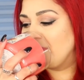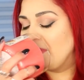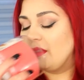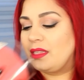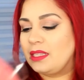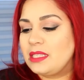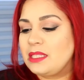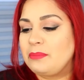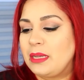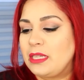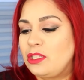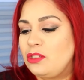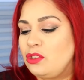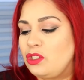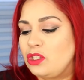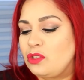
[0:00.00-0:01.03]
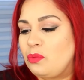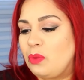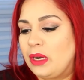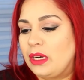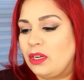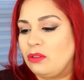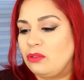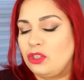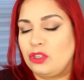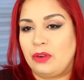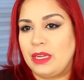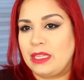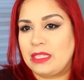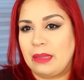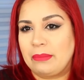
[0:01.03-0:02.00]
This makes you just want to go
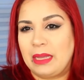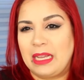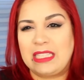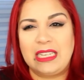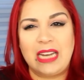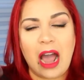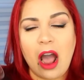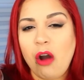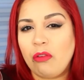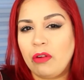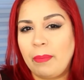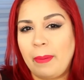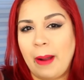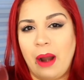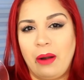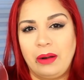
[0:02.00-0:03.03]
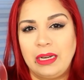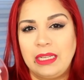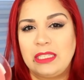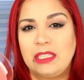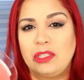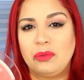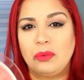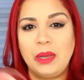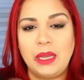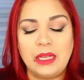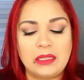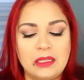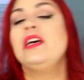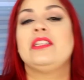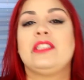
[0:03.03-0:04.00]
drink something. It's not overpoweringly
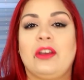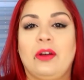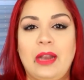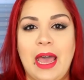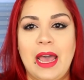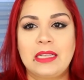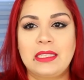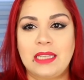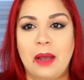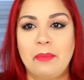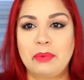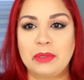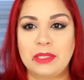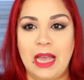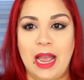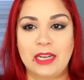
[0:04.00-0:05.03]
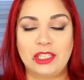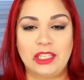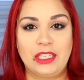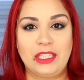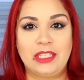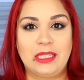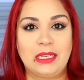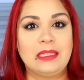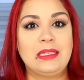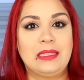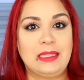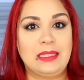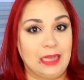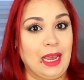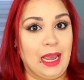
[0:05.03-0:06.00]
sweet. So last stop was actually
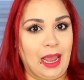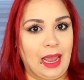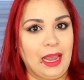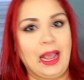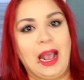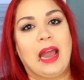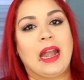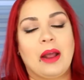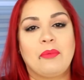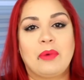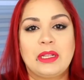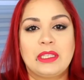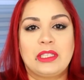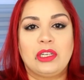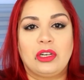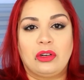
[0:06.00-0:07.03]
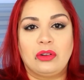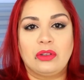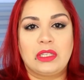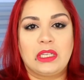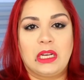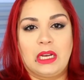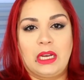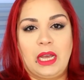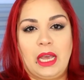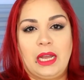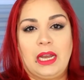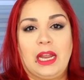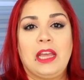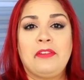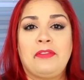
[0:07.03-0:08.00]
today, and I went to Ulta,
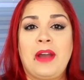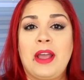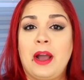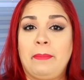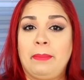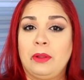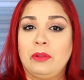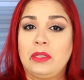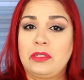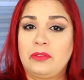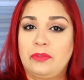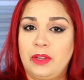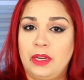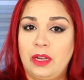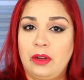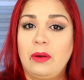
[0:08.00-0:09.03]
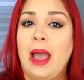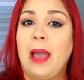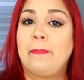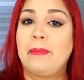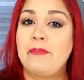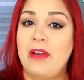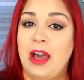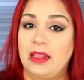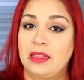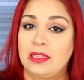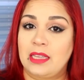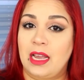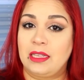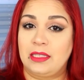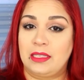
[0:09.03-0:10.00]
and if I upload this video, happy
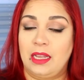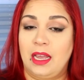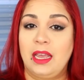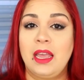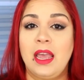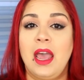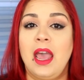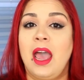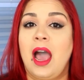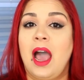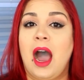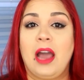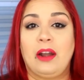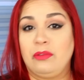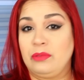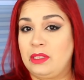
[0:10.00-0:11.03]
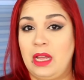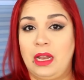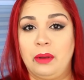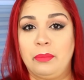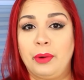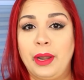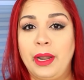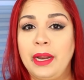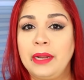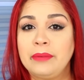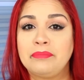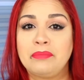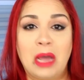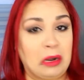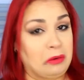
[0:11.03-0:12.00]
Valentine's Day. I don't celebrate
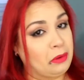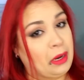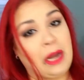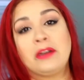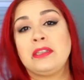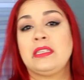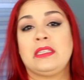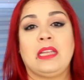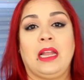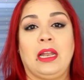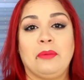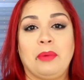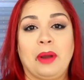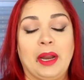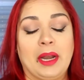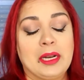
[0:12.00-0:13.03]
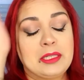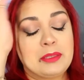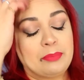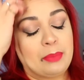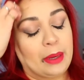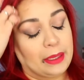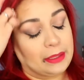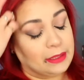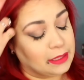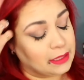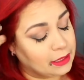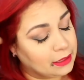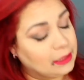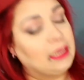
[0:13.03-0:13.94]
it. I don't care to celebrate it, but